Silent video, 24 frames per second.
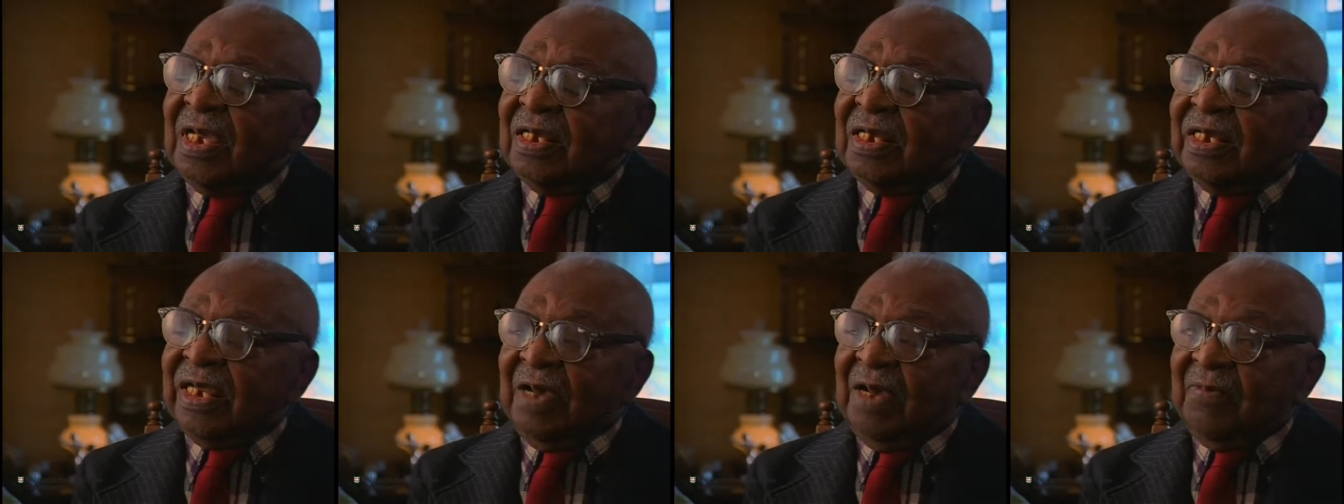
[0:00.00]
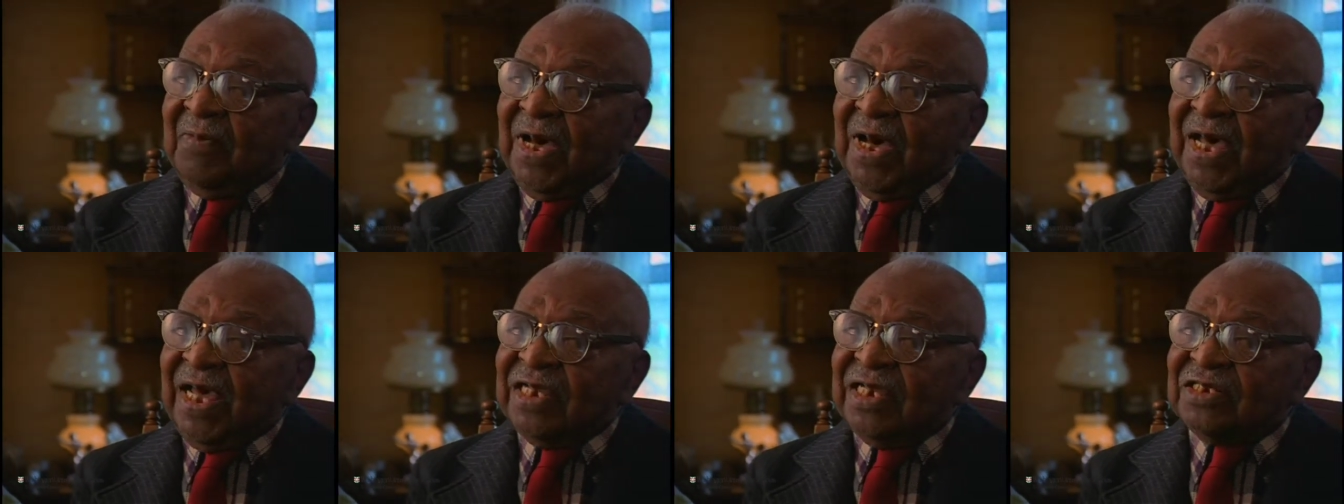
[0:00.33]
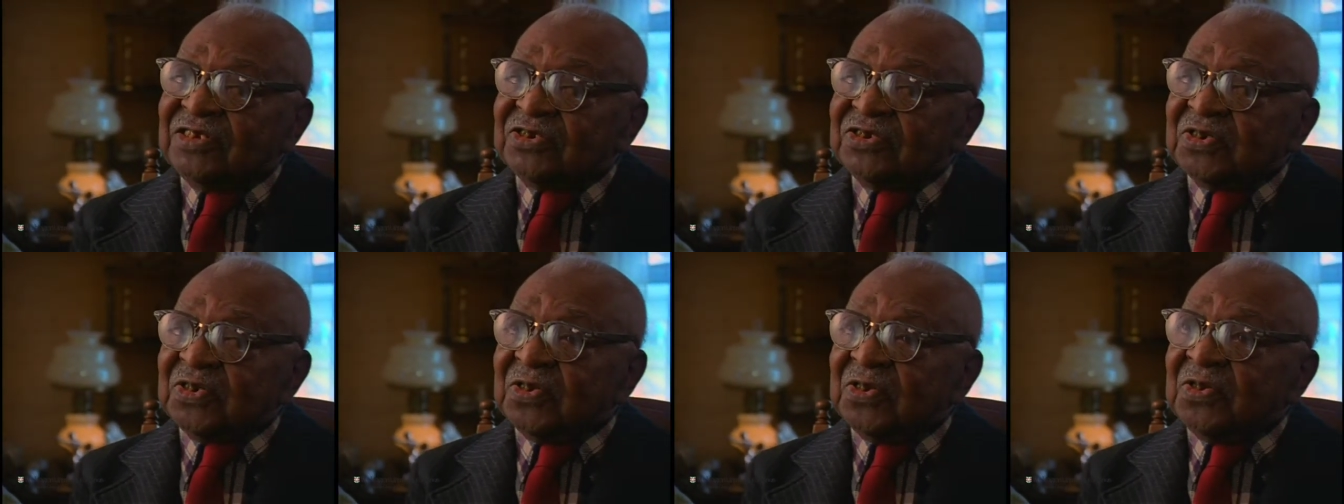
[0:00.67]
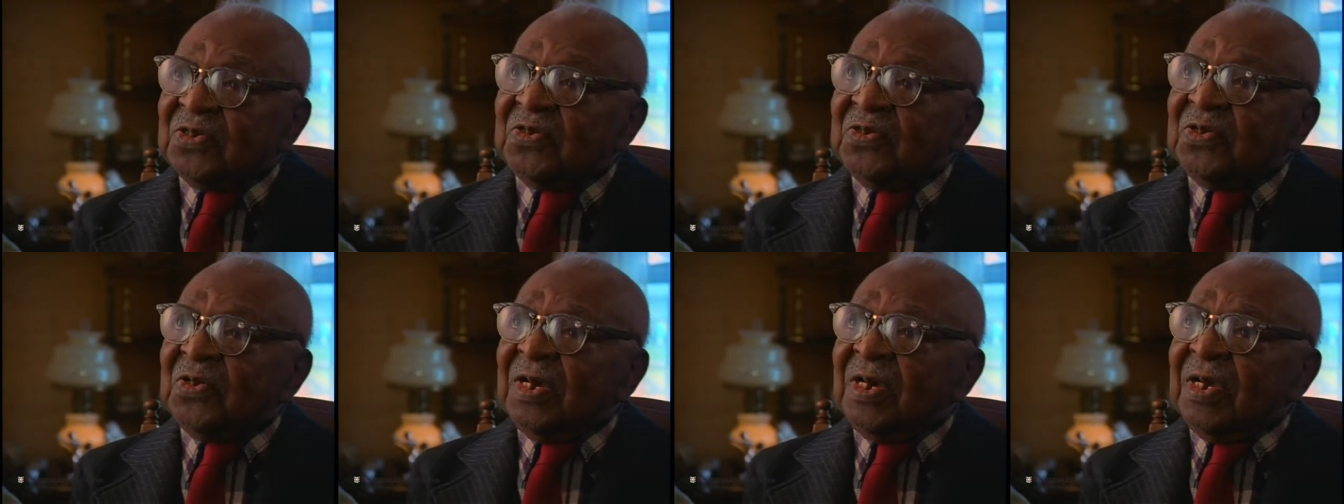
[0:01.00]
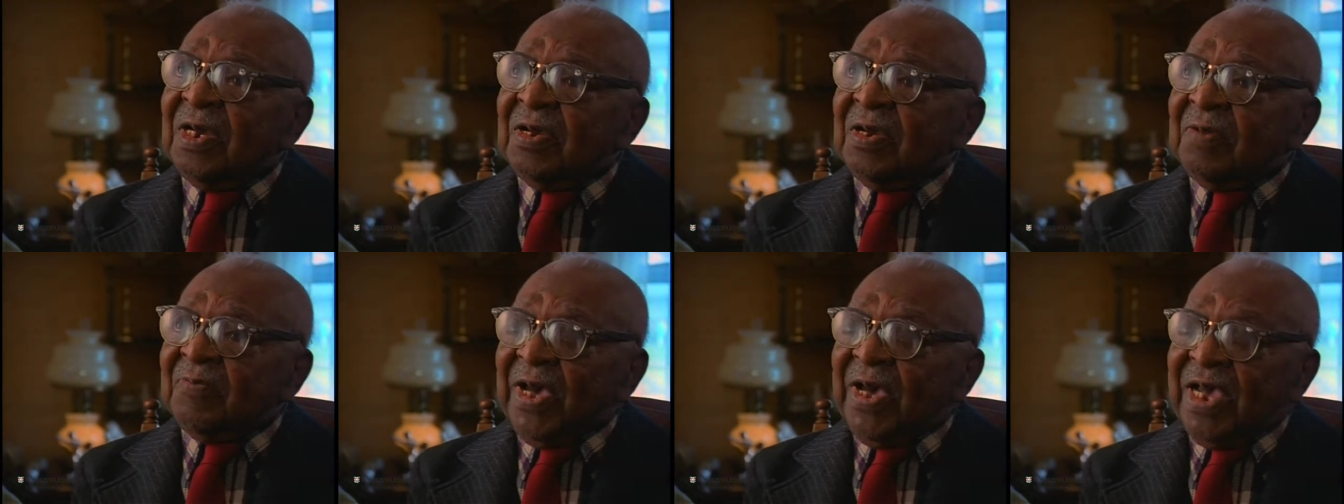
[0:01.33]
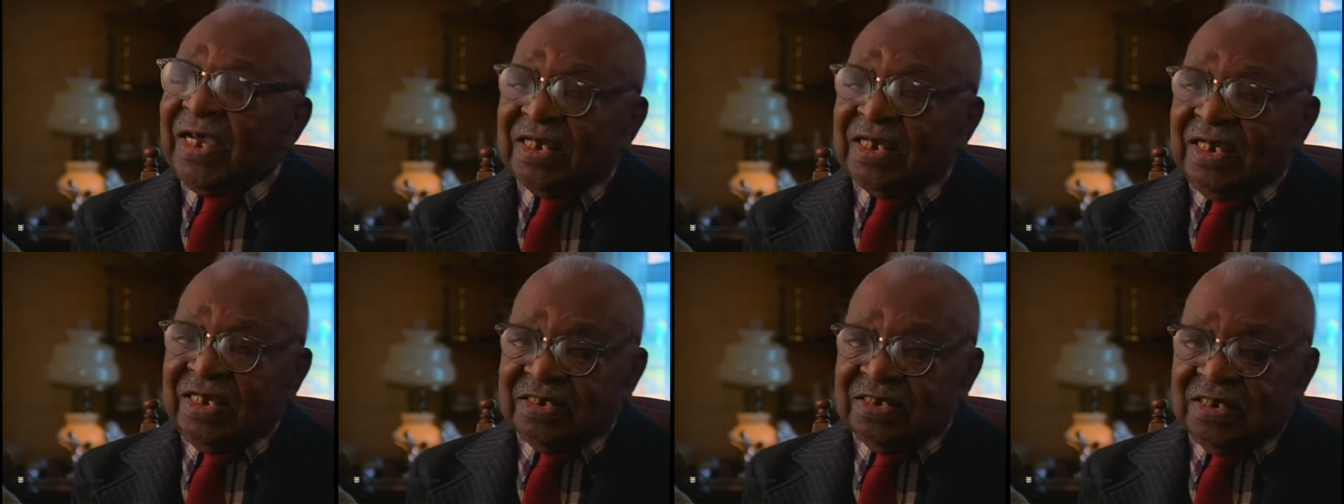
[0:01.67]
Now, mind you,
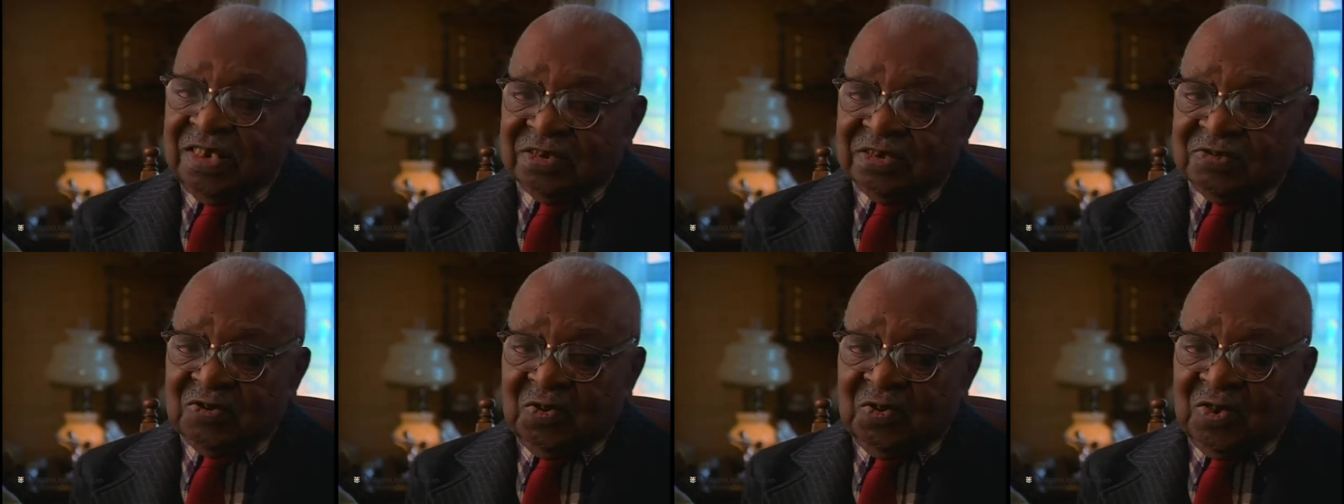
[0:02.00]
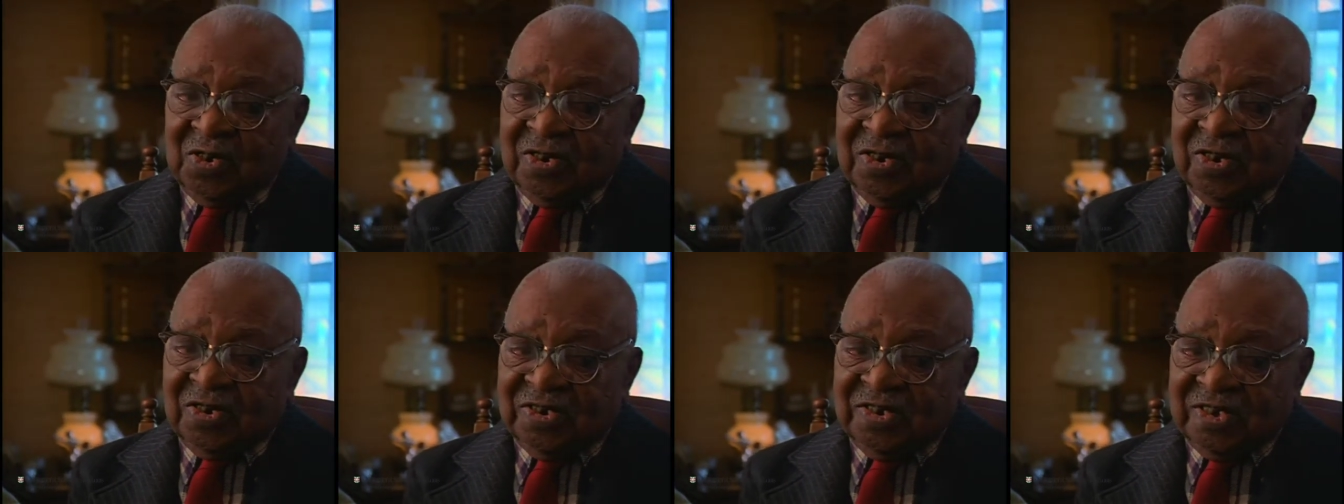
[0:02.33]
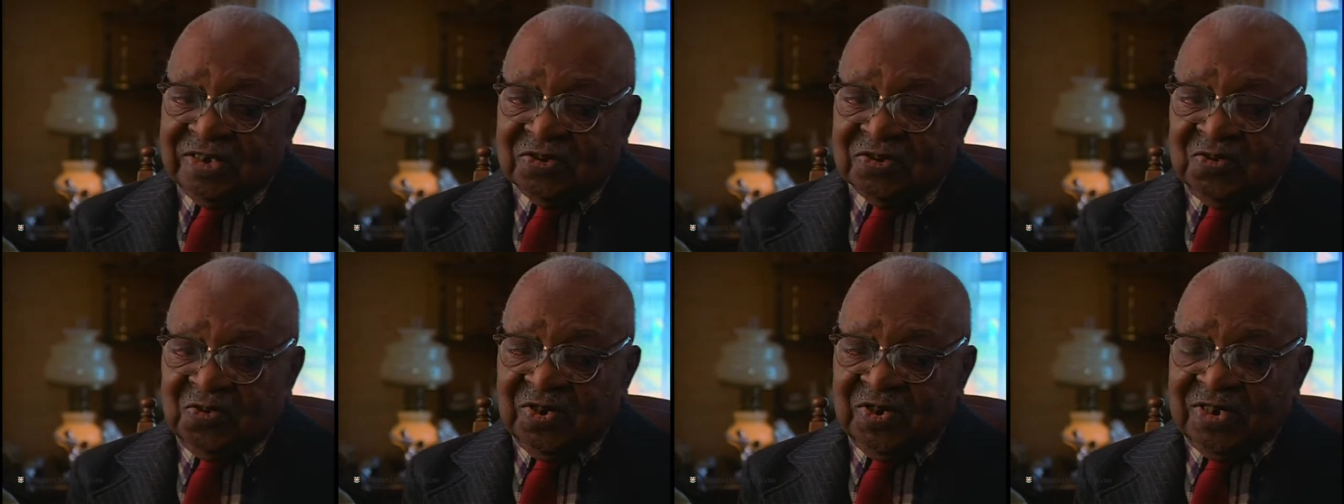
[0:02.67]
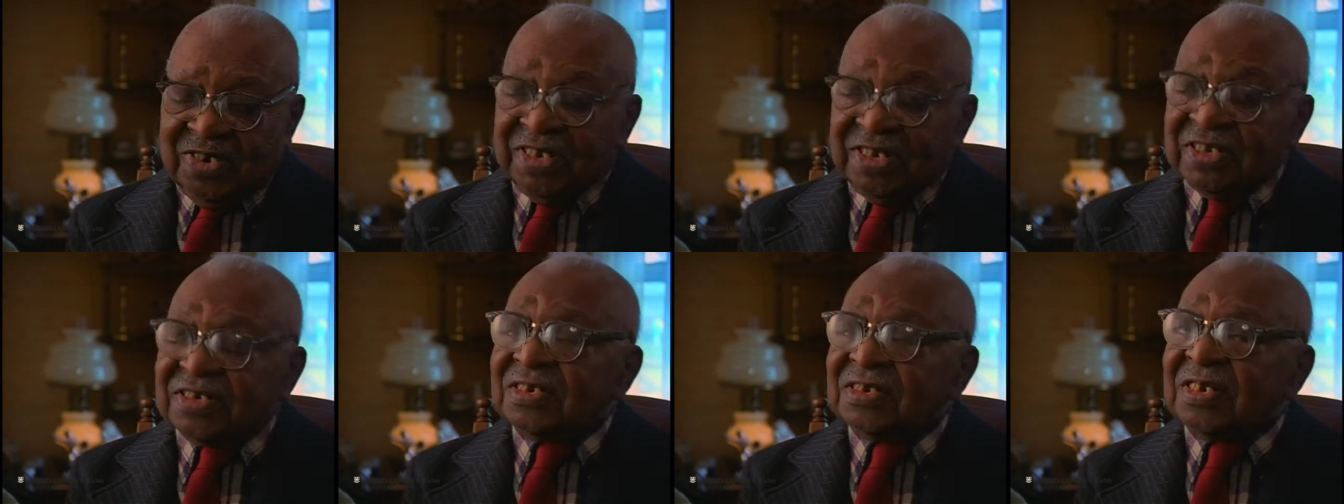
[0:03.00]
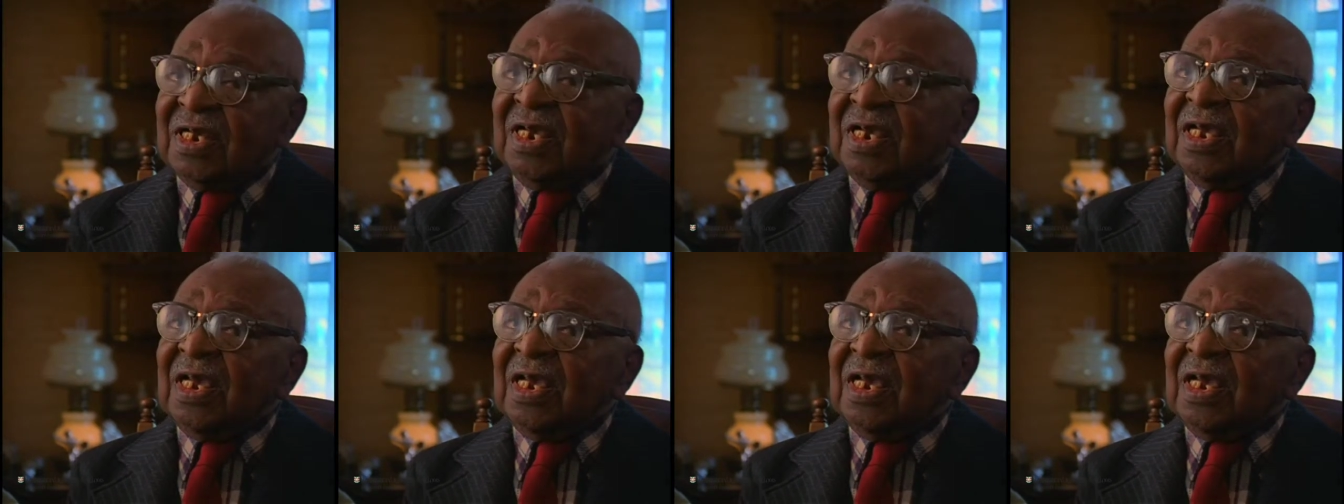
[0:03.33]
back in the early 20s,